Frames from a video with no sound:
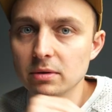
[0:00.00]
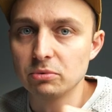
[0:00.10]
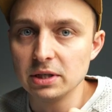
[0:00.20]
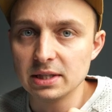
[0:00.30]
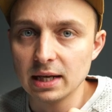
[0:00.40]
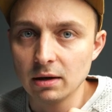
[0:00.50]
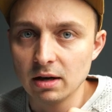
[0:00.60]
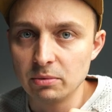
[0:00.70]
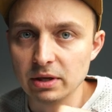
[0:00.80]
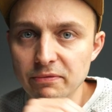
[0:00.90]
preset
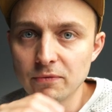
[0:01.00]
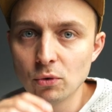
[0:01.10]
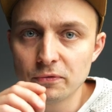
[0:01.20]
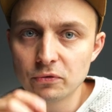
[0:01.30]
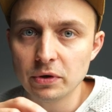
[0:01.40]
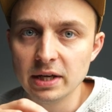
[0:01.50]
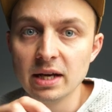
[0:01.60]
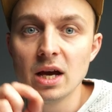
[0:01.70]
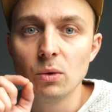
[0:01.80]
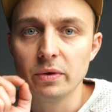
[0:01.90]
library for free
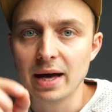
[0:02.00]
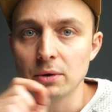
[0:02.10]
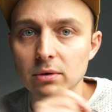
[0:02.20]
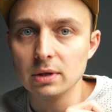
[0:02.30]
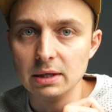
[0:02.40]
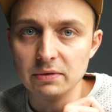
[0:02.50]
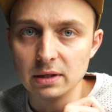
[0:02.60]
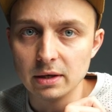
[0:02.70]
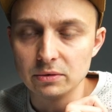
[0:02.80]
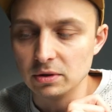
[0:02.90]
without leaving
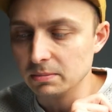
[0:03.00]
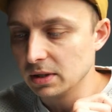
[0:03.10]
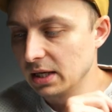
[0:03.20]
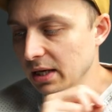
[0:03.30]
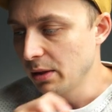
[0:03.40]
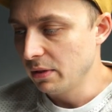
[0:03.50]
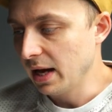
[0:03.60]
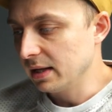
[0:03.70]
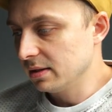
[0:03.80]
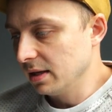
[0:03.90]
Lightroom.
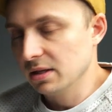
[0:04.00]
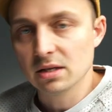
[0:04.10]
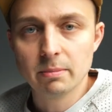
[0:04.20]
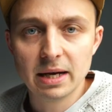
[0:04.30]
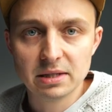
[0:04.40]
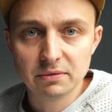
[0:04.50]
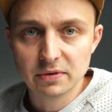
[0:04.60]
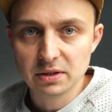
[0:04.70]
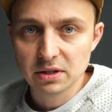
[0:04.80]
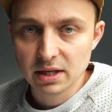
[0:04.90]
That is an amazing
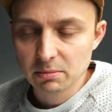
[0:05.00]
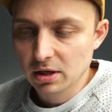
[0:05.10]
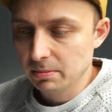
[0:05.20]
feature, in my